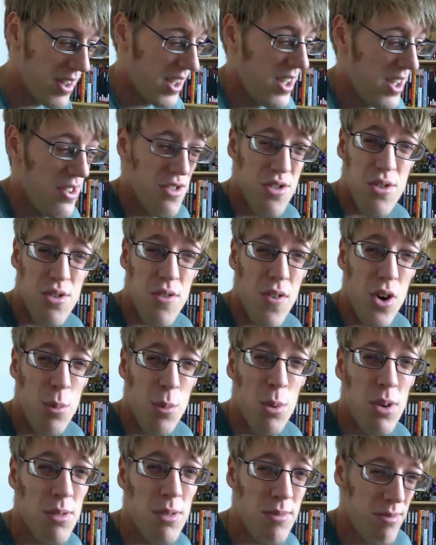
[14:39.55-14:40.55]
He's just a
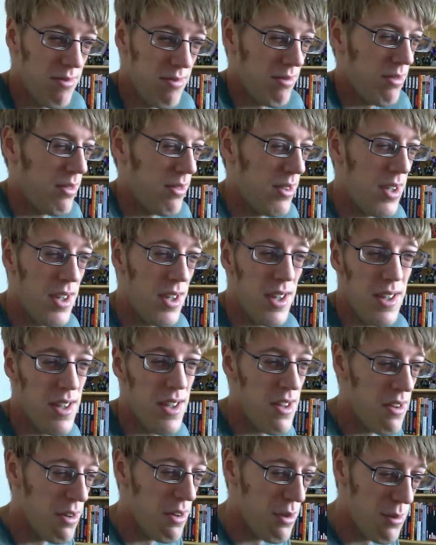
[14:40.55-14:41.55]
robot.
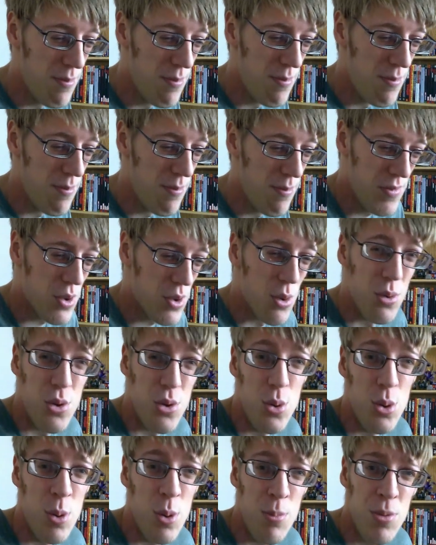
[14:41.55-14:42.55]
You know, he's got
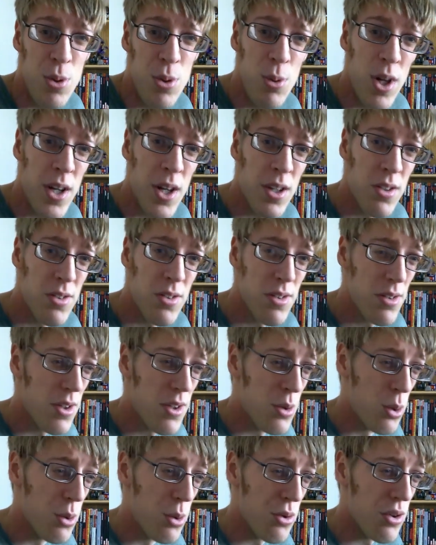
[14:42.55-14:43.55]
2 arms, 2 legs,
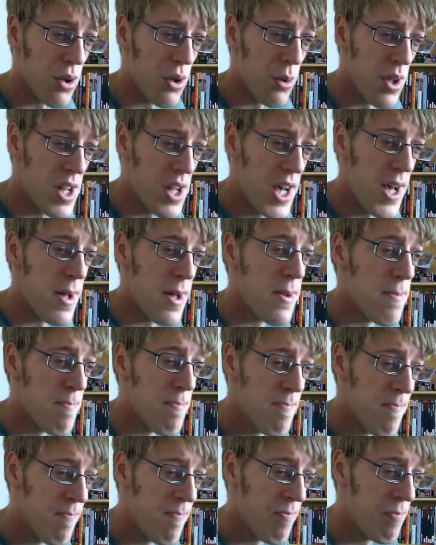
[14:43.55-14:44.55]
a torso and a head.
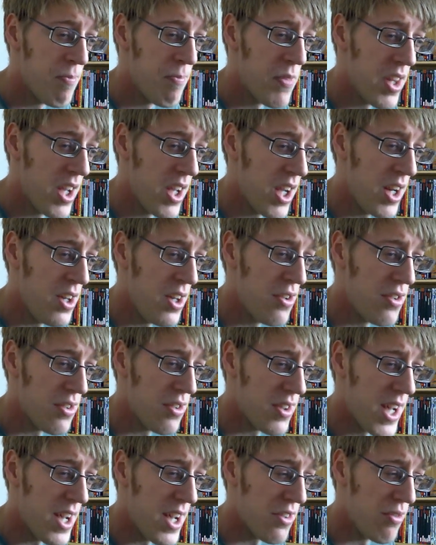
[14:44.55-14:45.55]
He
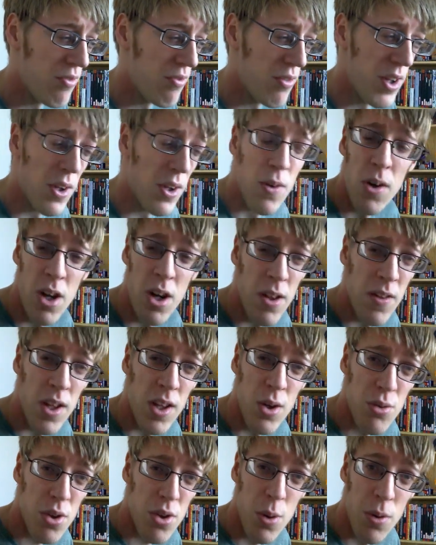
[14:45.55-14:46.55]
just hasn't really got
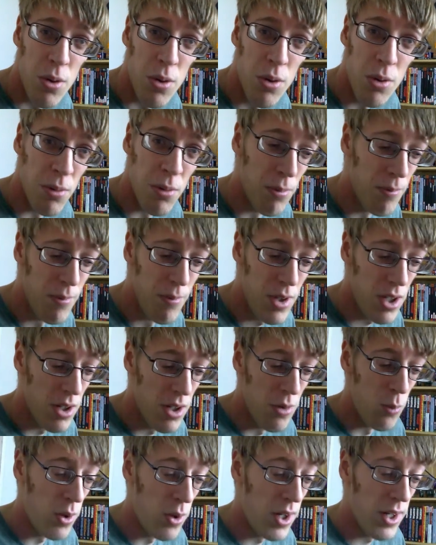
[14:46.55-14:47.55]
anything else going on.
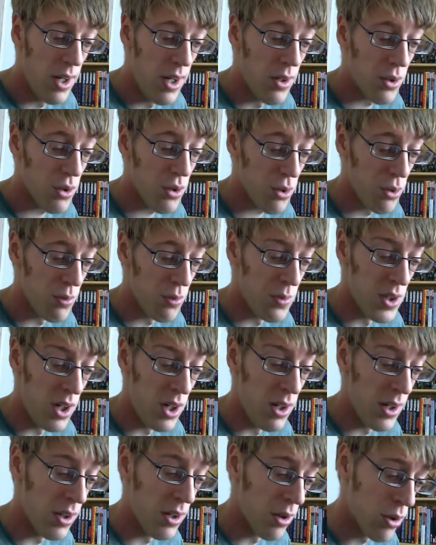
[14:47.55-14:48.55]
And while he looks sort of
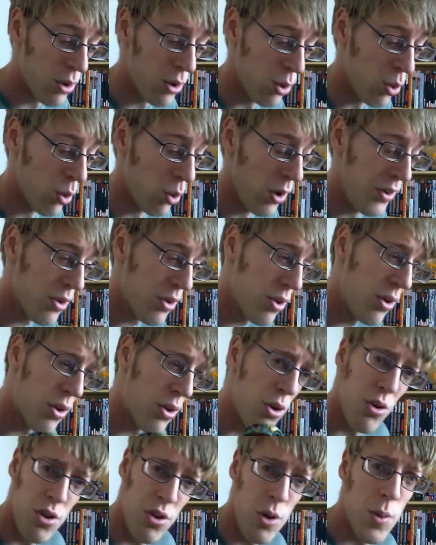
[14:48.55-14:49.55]
gnarly and cool, he's got a
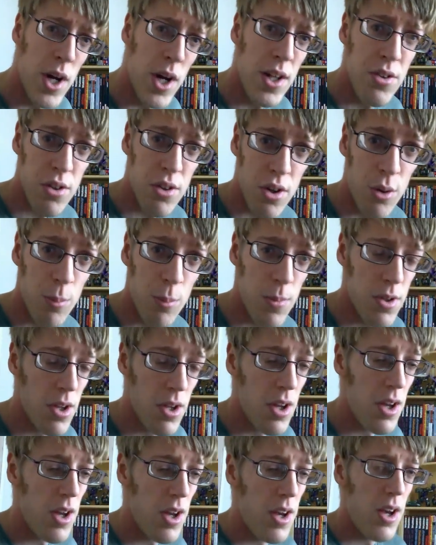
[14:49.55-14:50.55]
good new head sculpt,
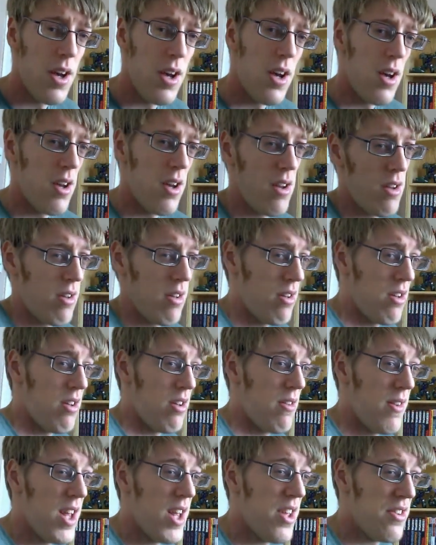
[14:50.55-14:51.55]

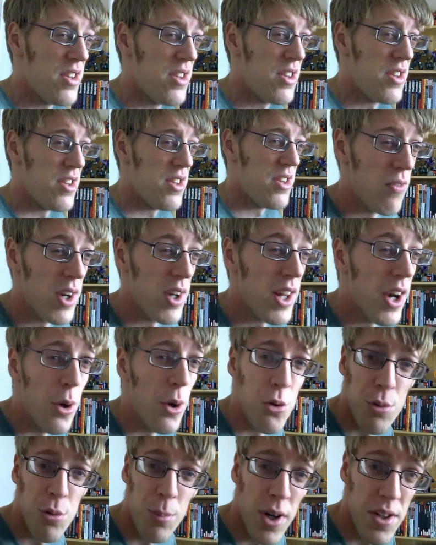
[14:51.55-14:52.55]
there's nothing that really
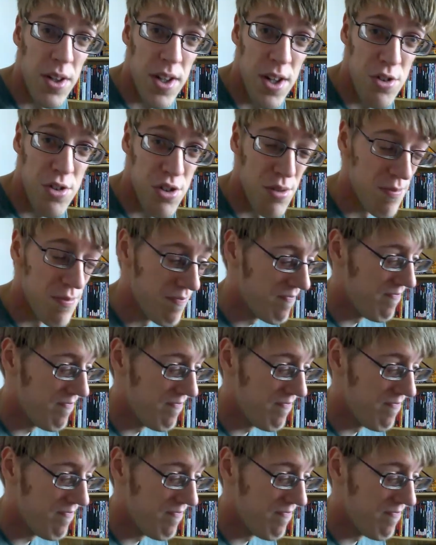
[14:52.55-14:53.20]
holds my attention.